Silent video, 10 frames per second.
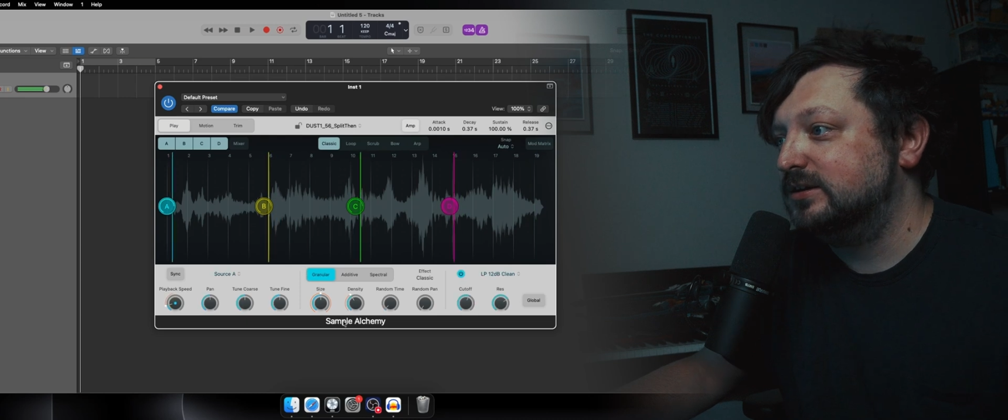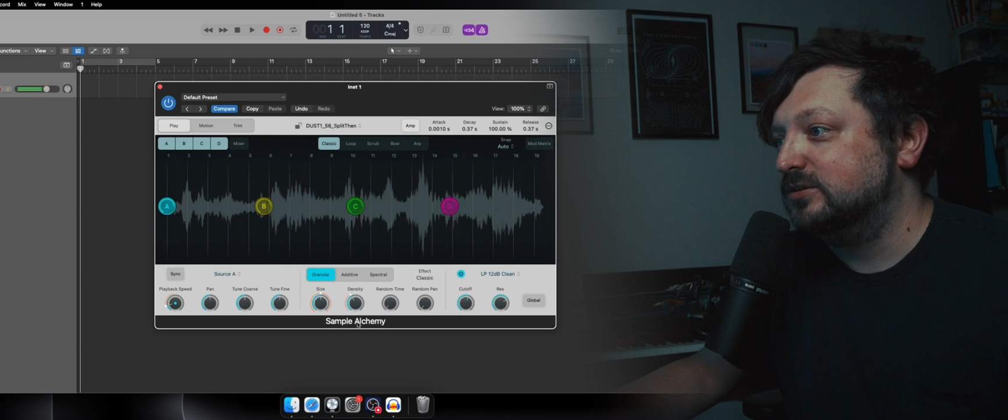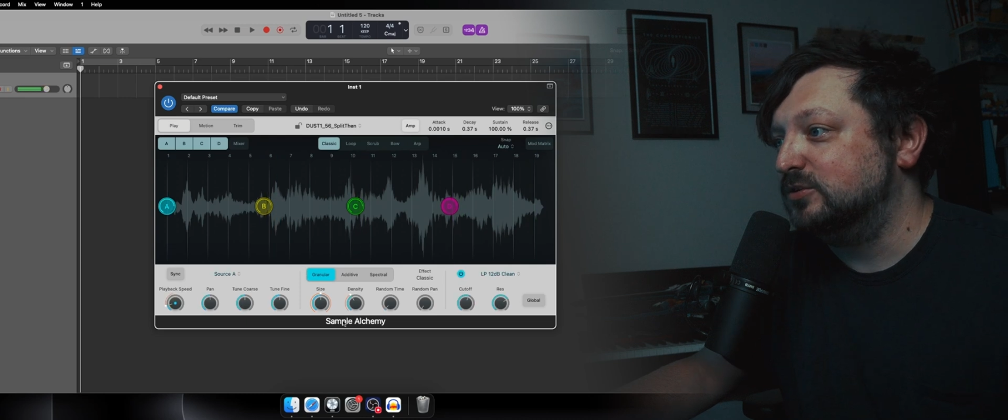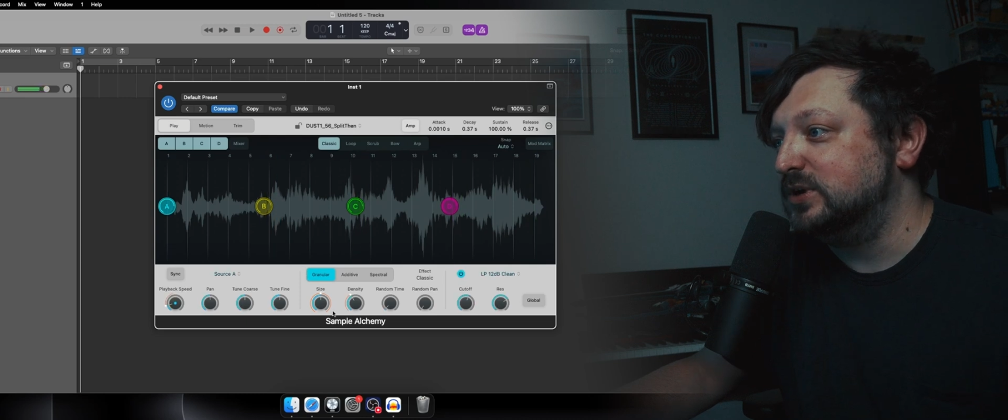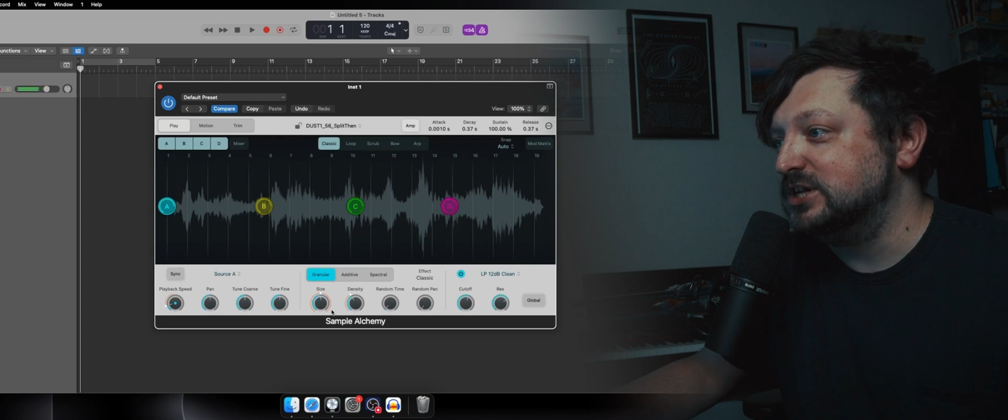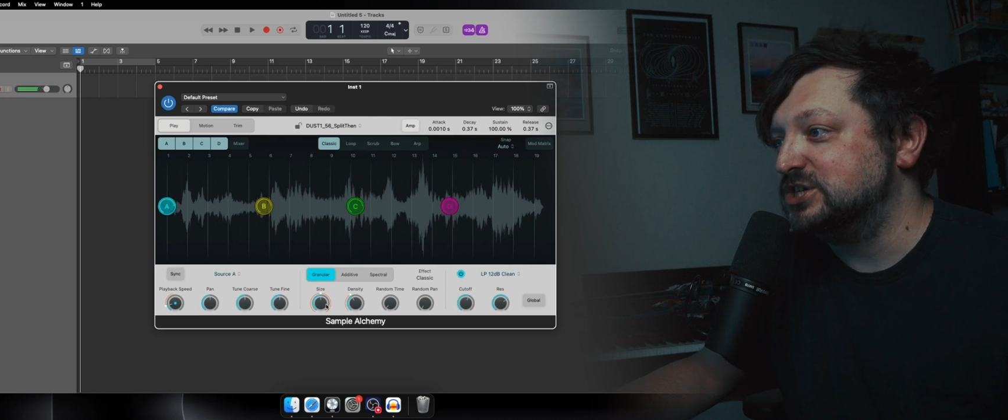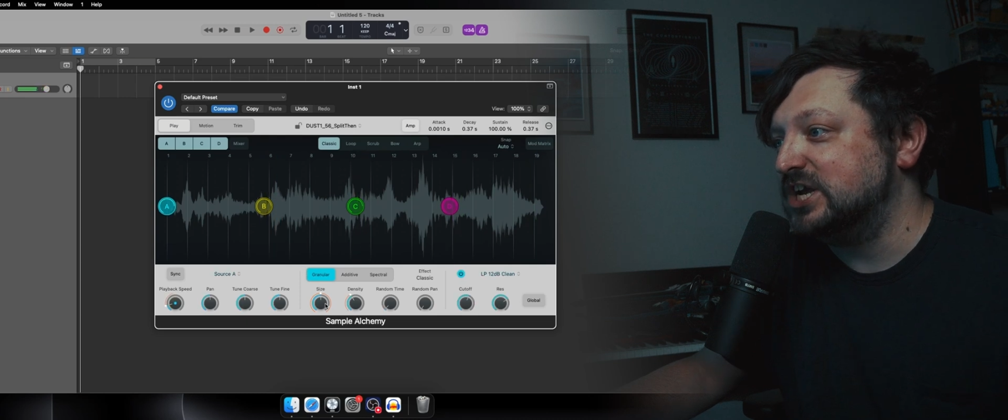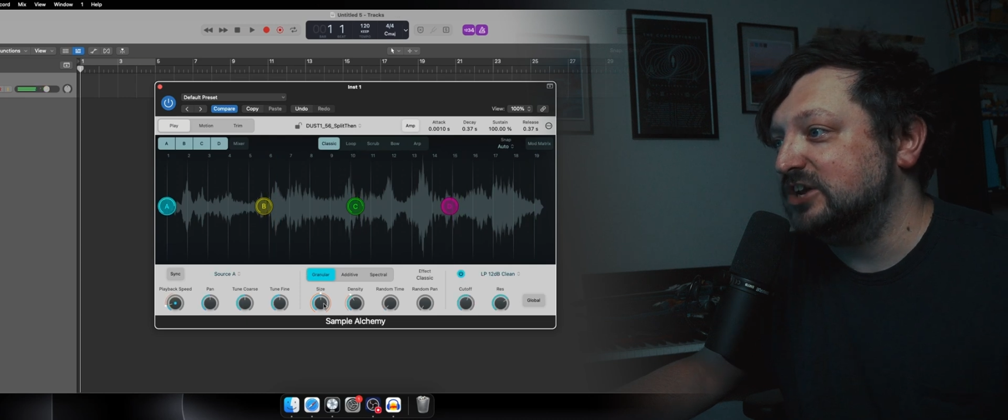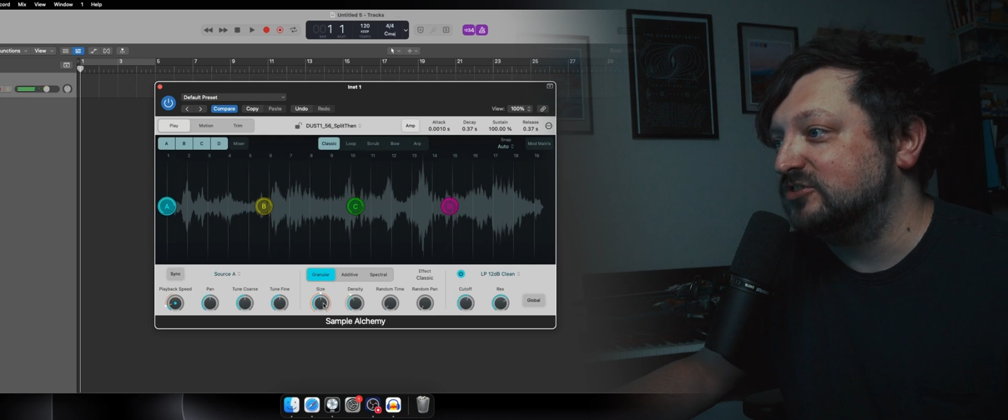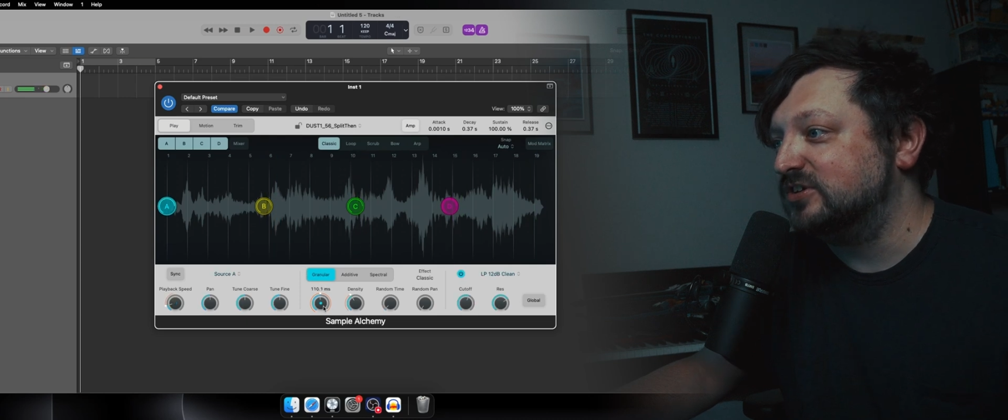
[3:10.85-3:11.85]
So we can
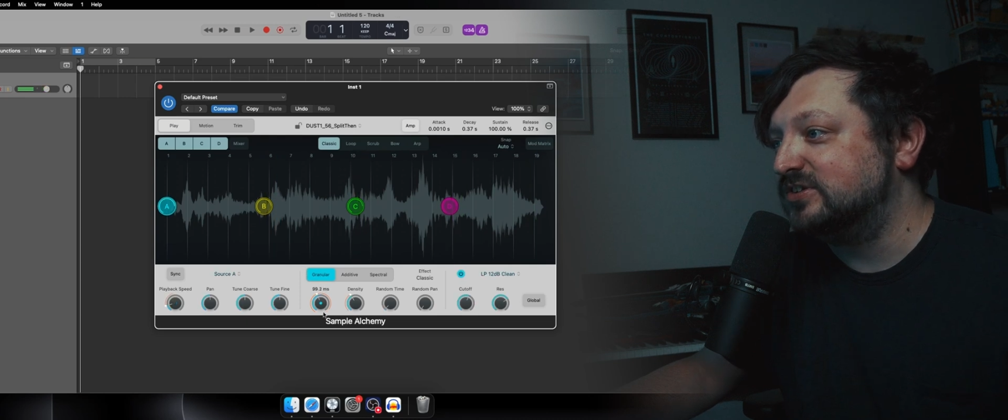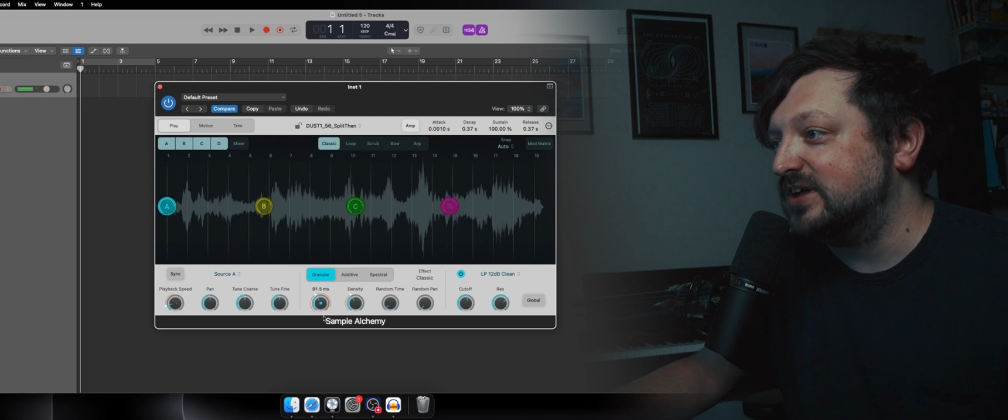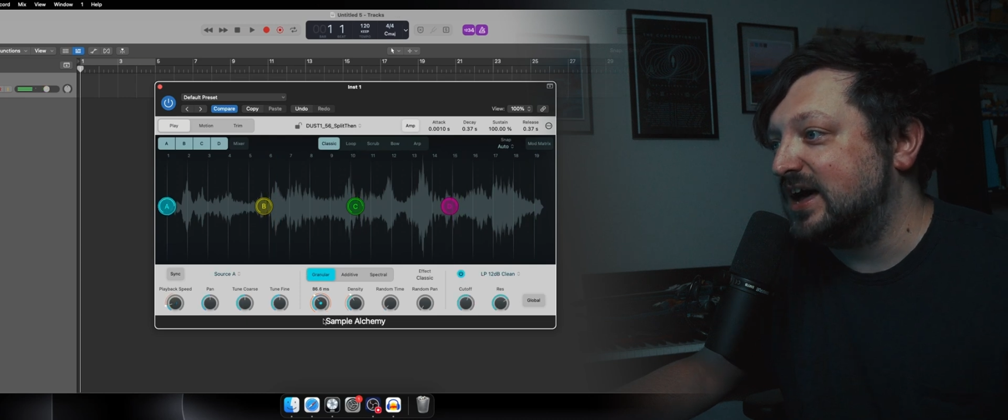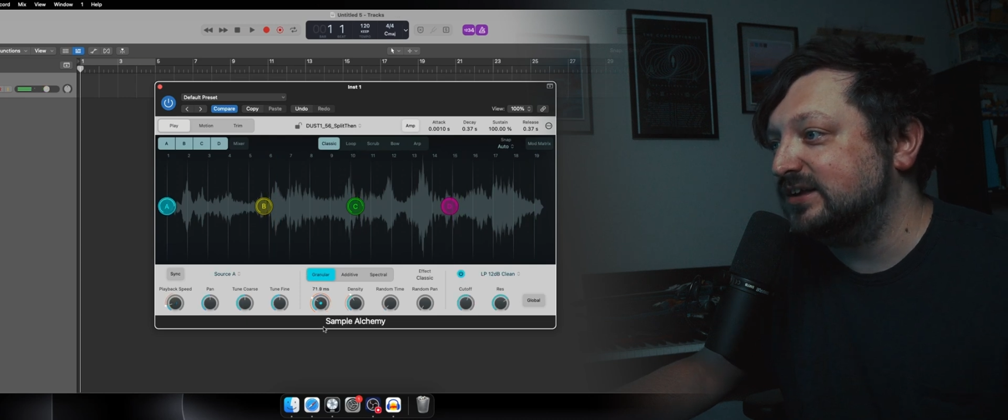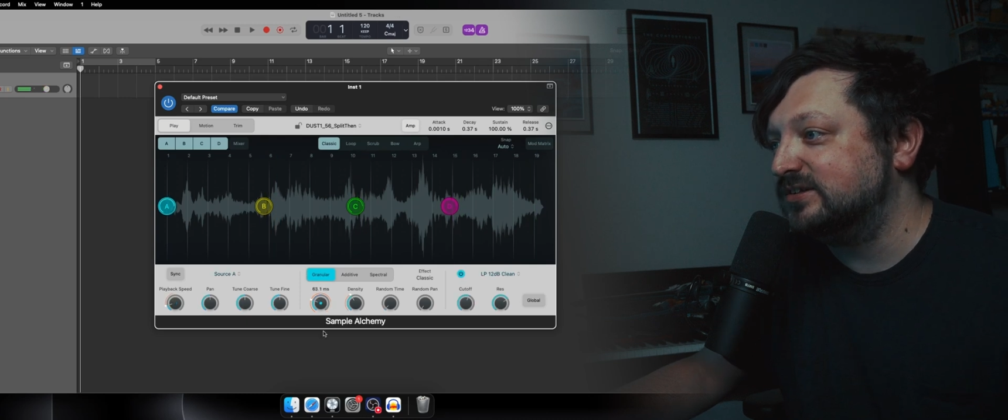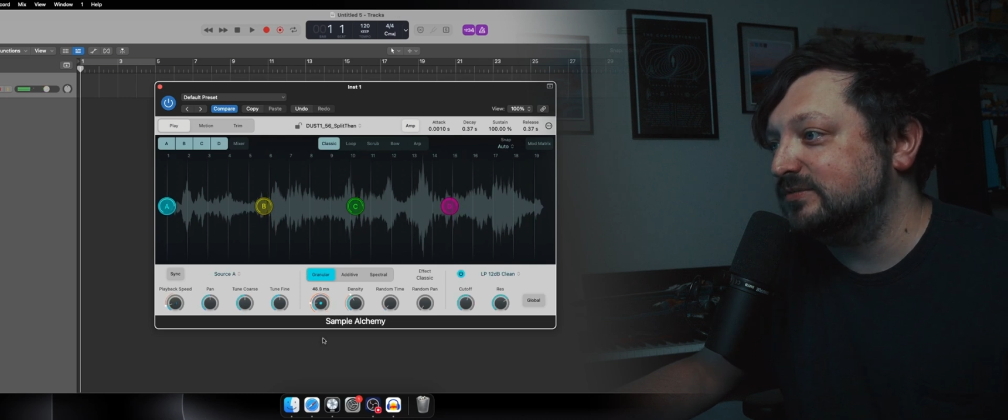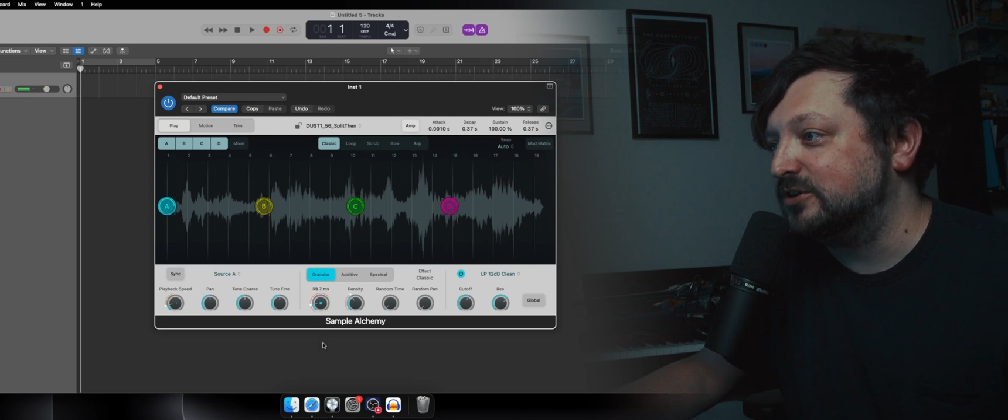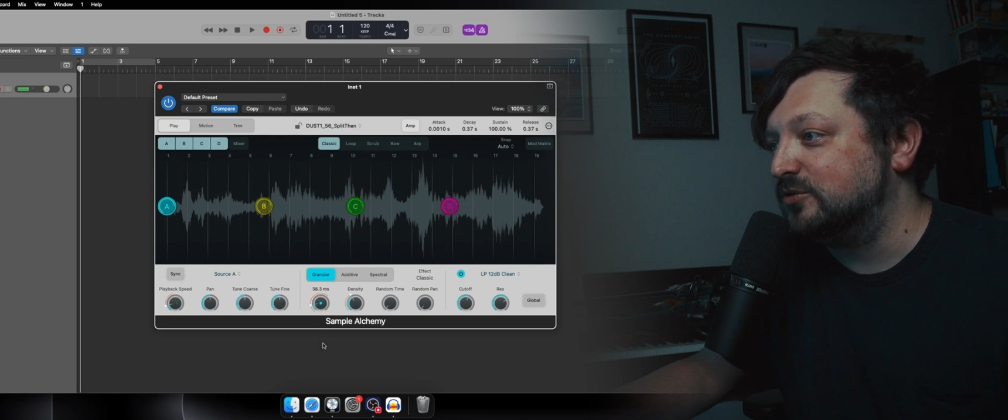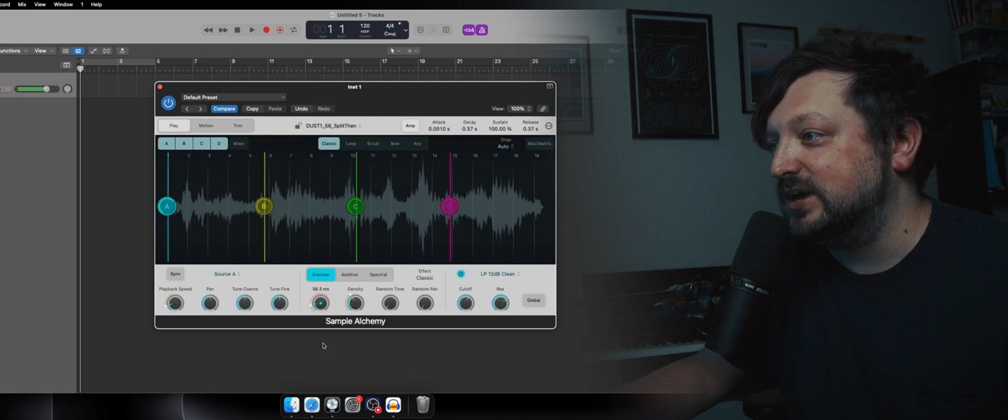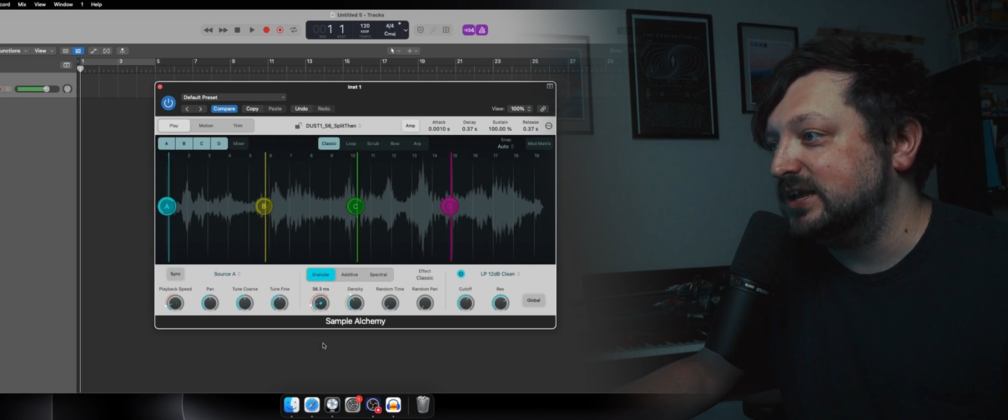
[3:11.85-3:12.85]
change the size of the
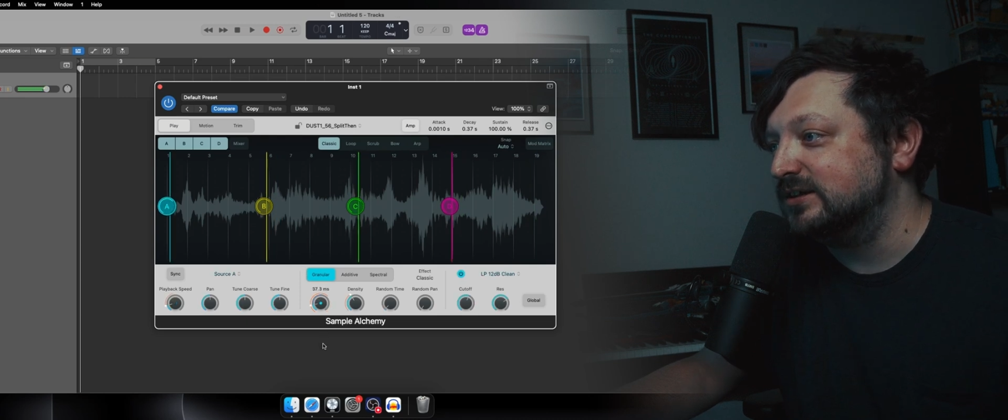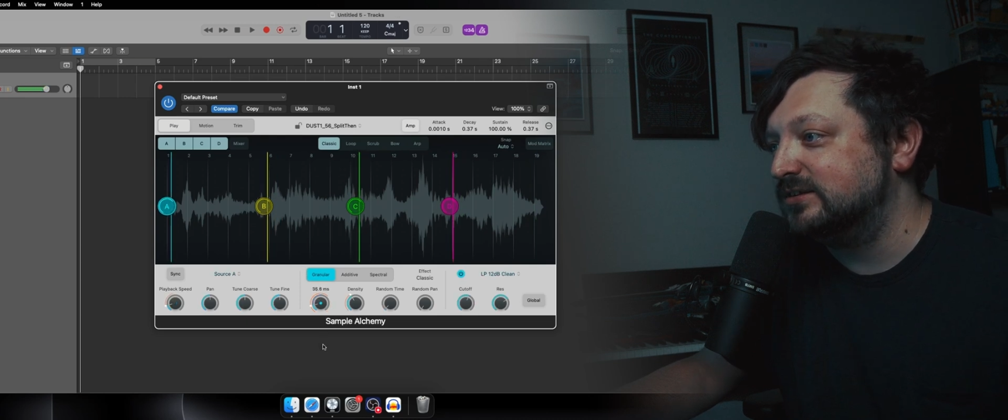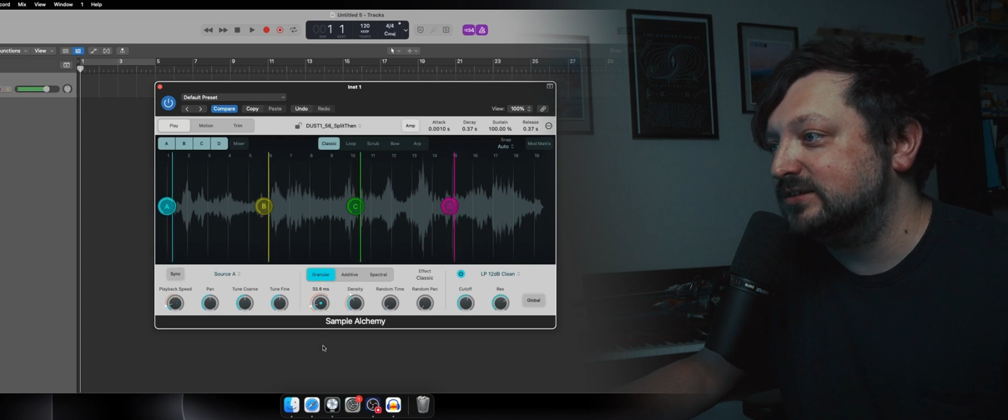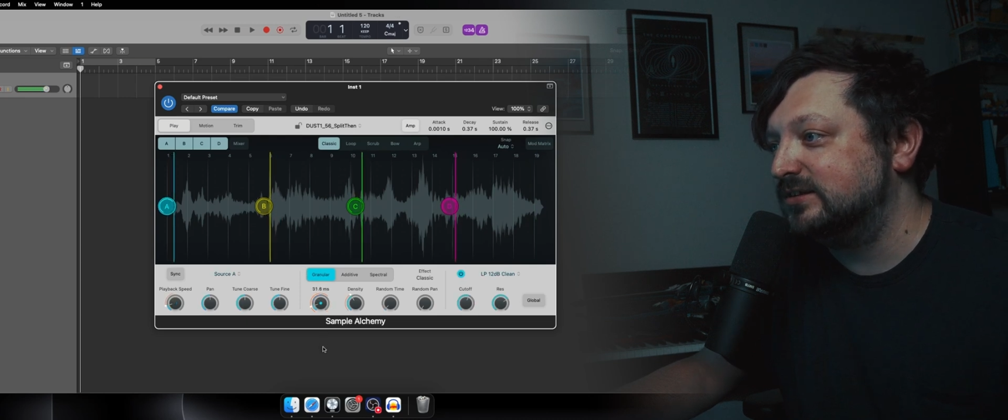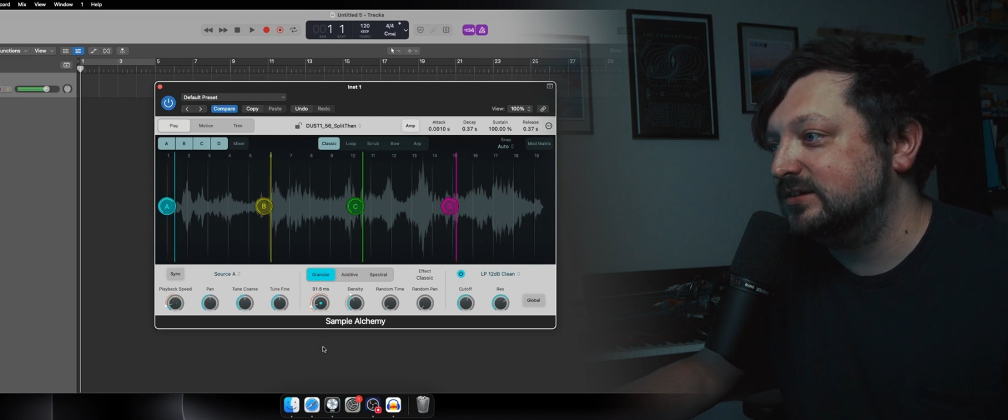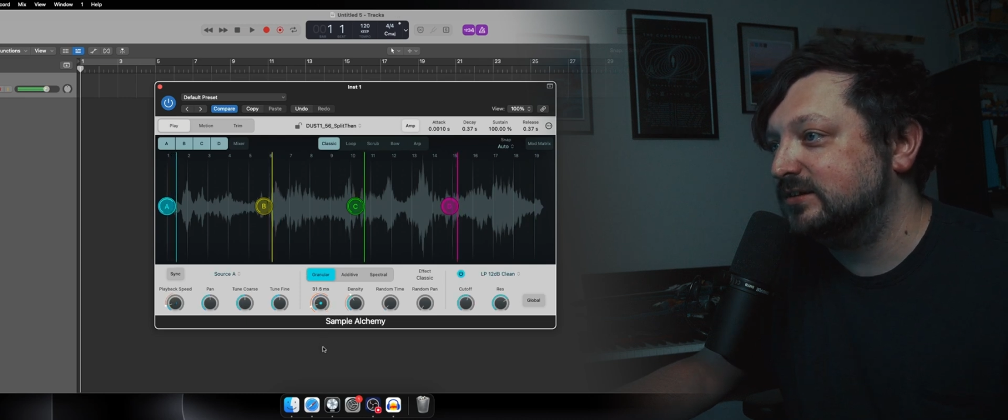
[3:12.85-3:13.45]
grains.